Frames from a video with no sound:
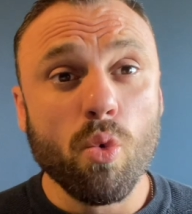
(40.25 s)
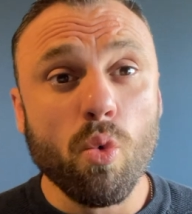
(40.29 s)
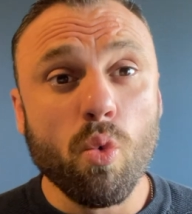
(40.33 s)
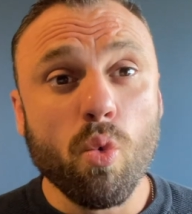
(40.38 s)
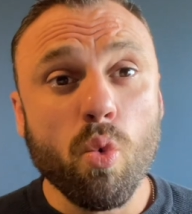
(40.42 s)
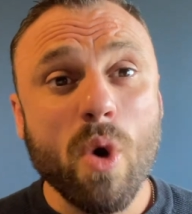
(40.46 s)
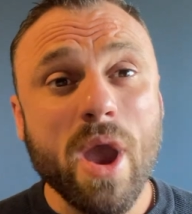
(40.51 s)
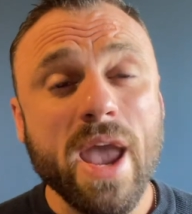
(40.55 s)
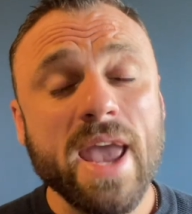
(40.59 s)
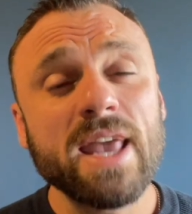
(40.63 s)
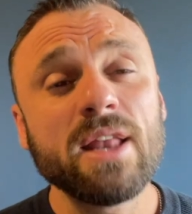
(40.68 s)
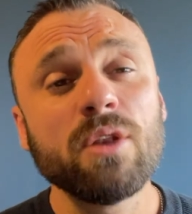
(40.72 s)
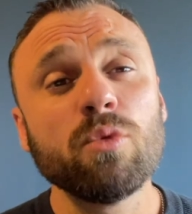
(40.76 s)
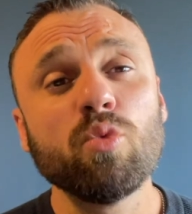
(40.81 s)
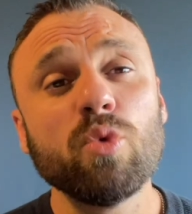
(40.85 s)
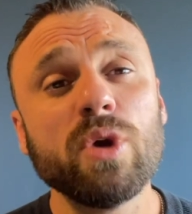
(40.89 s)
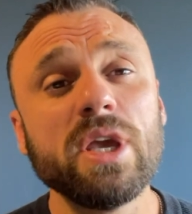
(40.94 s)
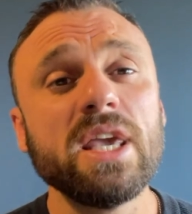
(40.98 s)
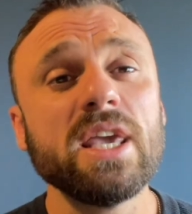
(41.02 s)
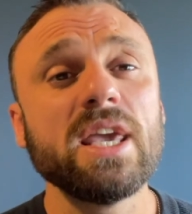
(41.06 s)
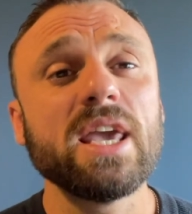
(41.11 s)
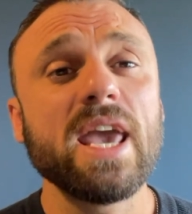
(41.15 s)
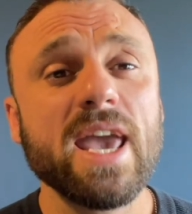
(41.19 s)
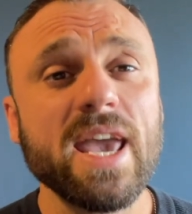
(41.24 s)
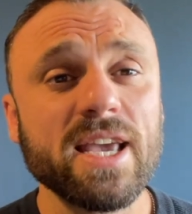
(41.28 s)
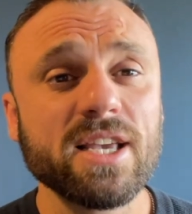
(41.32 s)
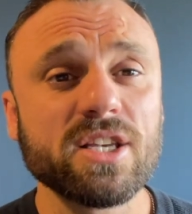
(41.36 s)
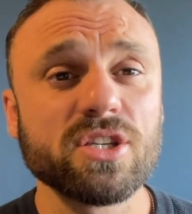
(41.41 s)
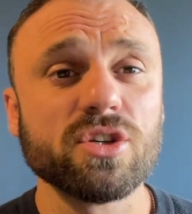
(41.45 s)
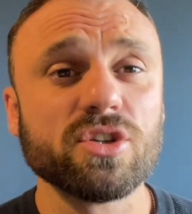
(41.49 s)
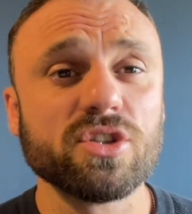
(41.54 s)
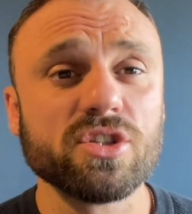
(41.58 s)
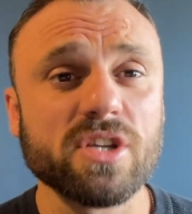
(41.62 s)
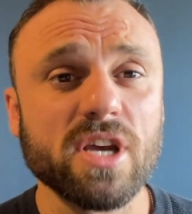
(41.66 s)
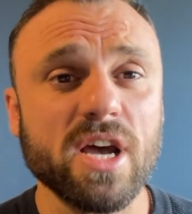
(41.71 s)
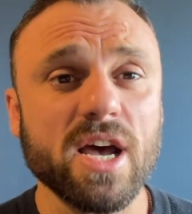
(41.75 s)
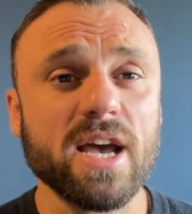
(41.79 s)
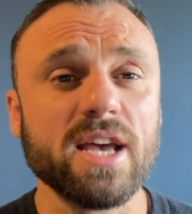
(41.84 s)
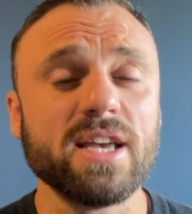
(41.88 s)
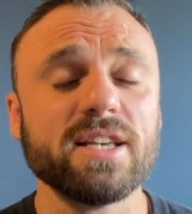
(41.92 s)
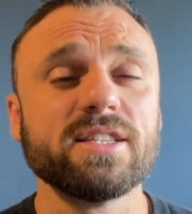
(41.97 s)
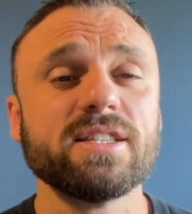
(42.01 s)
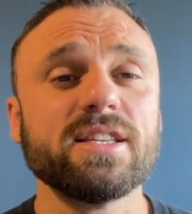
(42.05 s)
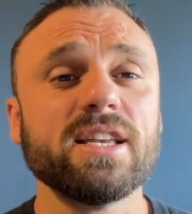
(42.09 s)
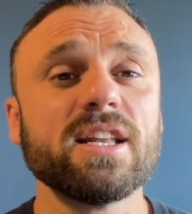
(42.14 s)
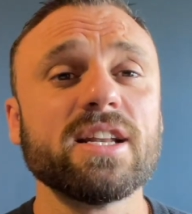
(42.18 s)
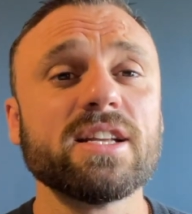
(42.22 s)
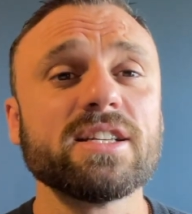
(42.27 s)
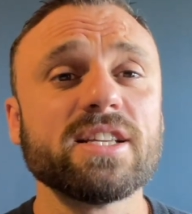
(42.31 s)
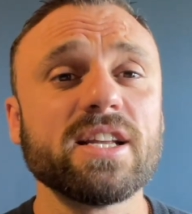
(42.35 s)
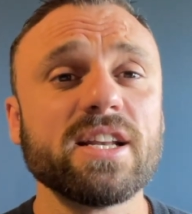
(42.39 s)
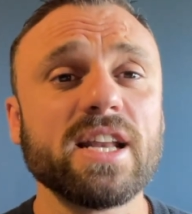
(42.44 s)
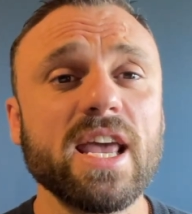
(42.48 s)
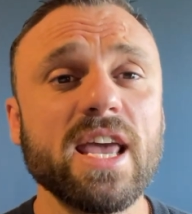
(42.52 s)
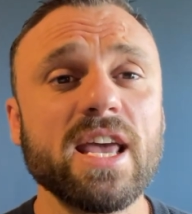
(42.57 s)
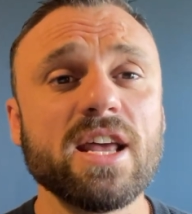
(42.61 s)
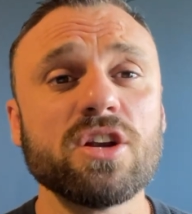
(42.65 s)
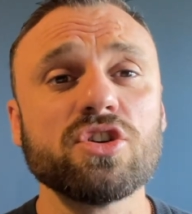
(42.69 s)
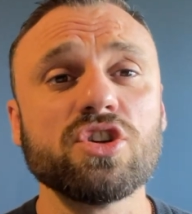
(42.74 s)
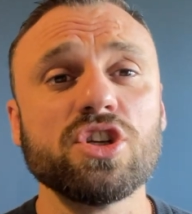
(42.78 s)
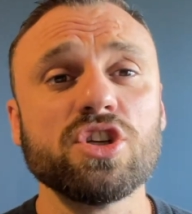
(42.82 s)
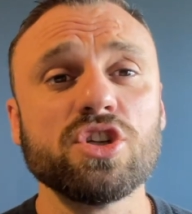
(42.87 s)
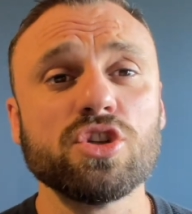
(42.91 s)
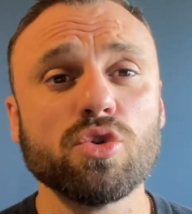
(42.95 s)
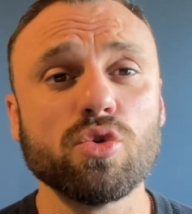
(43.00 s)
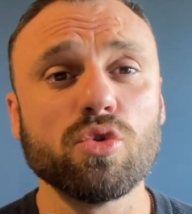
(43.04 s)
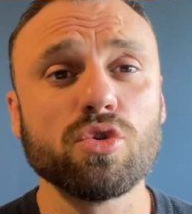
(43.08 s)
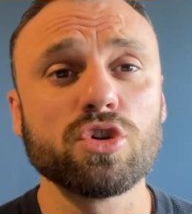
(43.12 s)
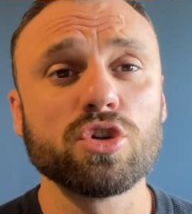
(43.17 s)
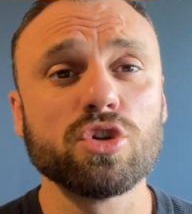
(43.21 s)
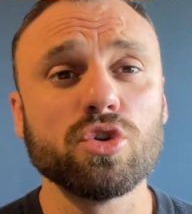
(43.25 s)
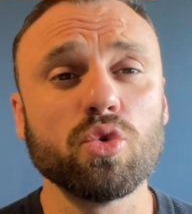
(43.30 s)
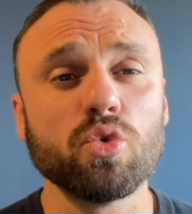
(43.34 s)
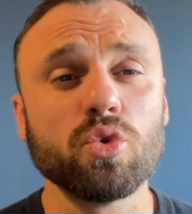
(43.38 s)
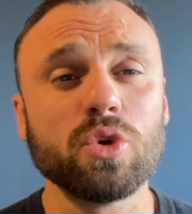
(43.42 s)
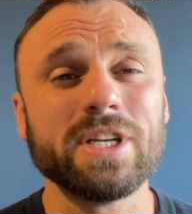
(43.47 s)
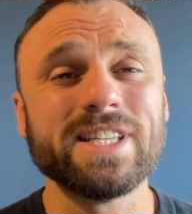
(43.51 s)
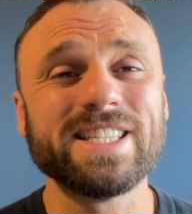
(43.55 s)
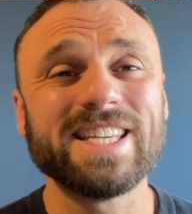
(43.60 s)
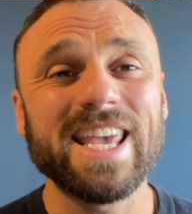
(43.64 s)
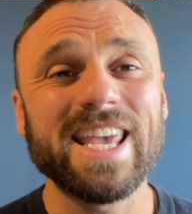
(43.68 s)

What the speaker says: when we exercise, there is an energy source known as